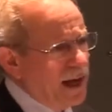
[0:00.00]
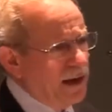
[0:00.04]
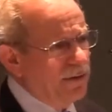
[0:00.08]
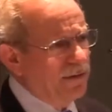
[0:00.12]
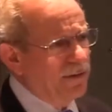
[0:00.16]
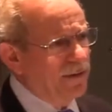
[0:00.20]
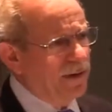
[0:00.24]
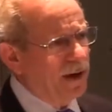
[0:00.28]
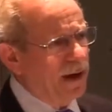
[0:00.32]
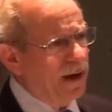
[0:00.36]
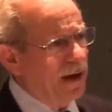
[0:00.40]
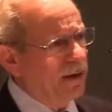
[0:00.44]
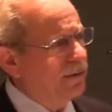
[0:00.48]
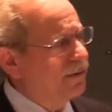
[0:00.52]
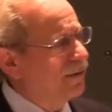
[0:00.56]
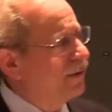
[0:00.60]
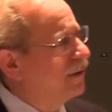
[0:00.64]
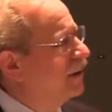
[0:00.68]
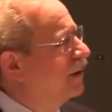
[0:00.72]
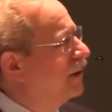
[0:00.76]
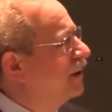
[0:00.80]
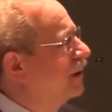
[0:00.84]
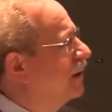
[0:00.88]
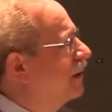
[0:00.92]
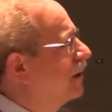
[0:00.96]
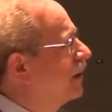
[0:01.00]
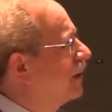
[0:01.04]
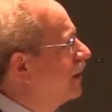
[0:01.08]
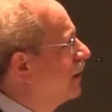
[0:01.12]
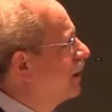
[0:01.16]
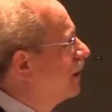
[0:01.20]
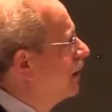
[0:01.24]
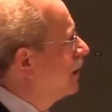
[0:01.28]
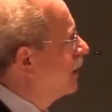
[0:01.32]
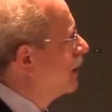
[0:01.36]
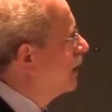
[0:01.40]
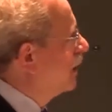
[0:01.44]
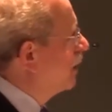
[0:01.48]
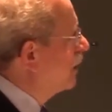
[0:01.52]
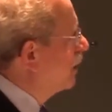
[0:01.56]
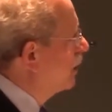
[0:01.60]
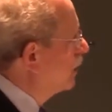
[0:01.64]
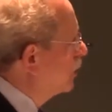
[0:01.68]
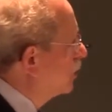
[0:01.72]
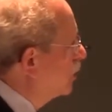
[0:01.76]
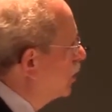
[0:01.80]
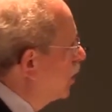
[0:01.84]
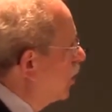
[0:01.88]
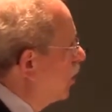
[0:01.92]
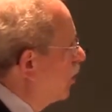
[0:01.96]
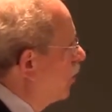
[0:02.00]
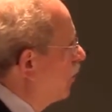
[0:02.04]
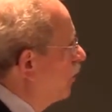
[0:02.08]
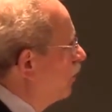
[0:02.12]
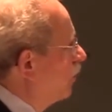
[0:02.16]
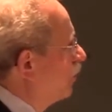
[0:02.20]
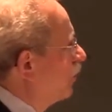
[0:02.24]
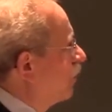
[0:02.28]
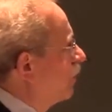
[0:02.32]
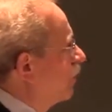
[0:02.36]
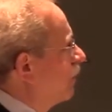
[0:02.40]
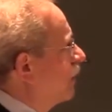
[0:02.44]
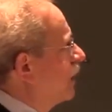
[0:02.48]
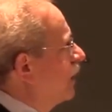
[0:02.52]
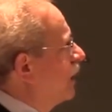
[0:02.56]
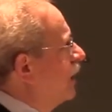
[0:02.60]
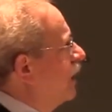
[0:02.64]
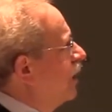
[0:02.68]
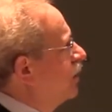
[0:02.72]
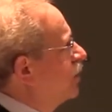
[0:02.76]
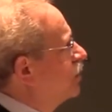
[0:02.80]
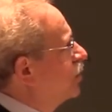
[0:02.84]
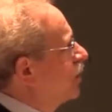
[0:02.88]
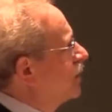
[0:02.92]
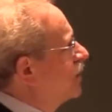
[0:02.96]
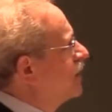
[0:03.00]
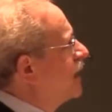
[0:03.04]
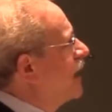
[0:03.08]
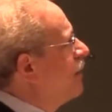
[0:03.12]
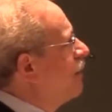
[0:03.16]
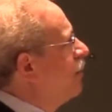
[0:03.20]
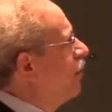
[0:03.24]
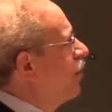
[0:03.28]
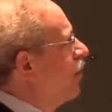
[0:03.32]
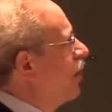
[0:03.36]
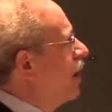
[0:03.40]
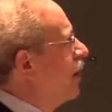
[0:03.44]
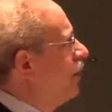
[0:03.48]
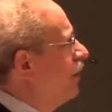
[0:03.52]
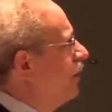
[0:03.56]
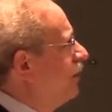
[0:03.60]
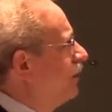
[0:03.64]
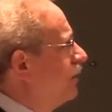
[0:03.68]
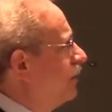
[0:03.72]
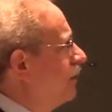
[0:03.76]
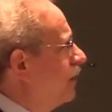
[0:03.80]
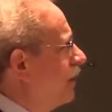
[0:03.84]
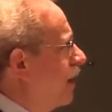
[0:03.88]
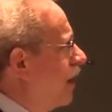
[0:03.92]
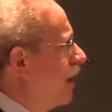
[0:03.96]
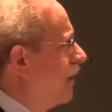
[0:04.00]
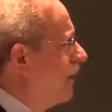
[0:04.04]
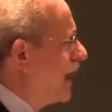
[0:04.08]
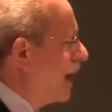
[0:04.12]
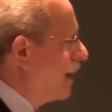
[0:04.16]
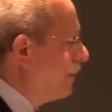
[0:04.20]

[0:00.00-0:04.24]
85. So here's our temporaries on